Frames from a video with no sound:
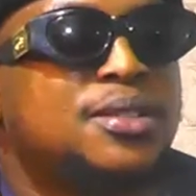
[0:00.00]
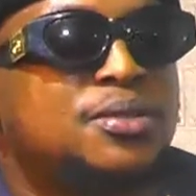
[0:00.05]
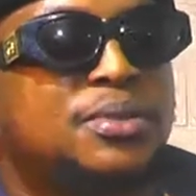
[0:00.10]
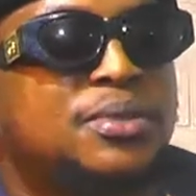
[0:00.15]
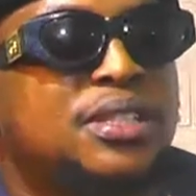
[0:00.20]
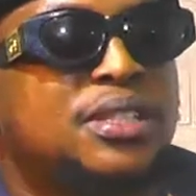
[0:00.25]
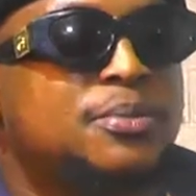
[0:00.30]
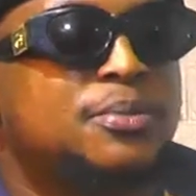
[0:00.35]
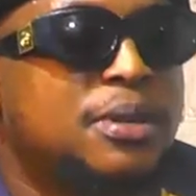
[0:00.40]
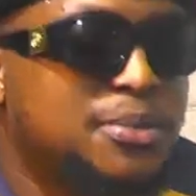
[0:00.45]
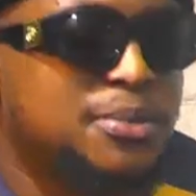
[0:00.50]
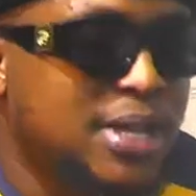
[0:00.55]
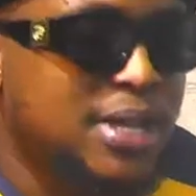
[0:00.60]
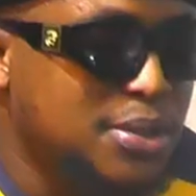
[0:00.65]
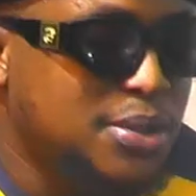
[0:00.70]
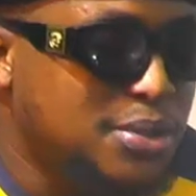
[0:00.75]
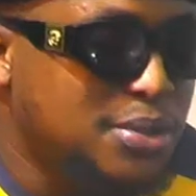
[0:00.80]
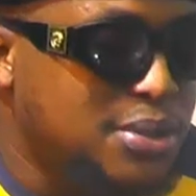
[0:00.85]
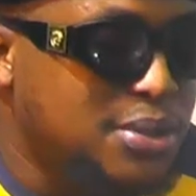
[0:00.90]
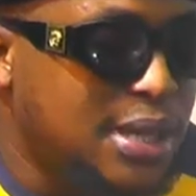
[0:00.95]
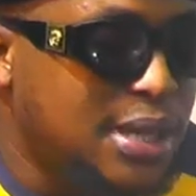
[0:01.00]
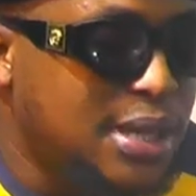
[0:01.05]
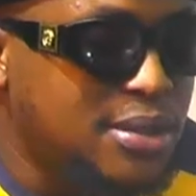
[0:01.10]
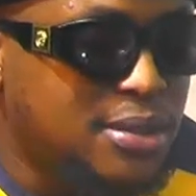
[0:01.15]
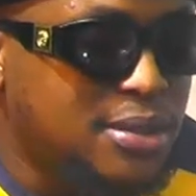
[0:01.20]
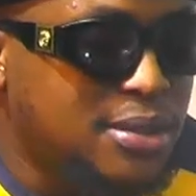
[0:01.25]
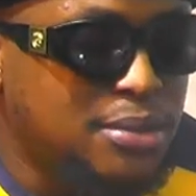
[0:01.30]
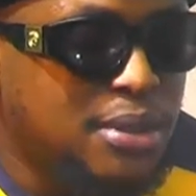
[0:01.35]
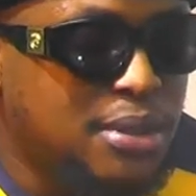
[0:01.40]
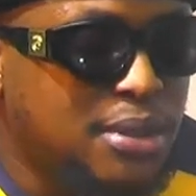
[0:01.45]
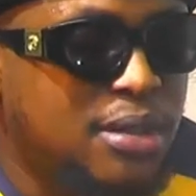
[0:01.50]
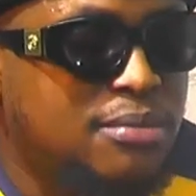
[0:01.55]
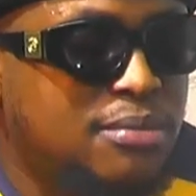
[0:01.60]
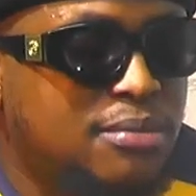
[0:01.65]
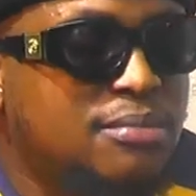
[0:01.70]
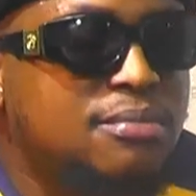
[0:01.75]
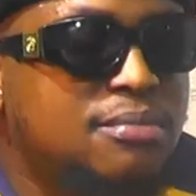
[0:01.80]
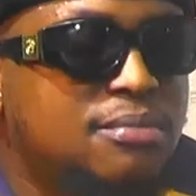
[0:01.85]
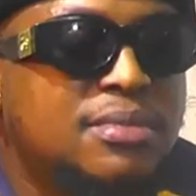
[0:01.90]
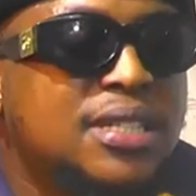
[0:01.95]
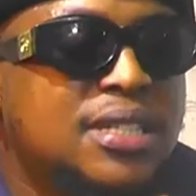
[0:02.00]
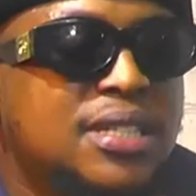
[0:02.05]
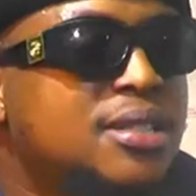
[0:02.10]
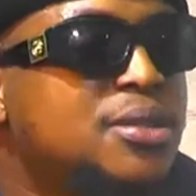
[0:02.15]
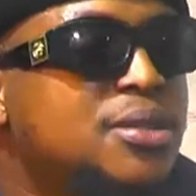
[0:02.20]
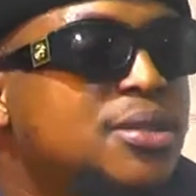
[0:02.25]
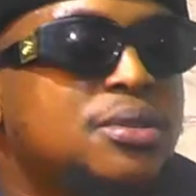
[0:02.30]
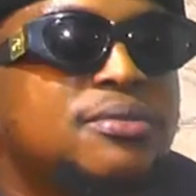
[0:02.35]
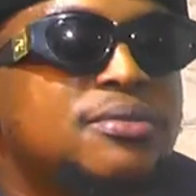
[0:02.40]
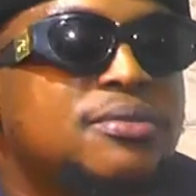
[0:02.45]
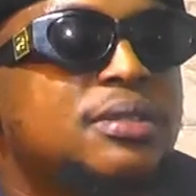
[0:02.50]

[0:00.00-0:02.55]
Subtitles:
But I'm trying to mix two of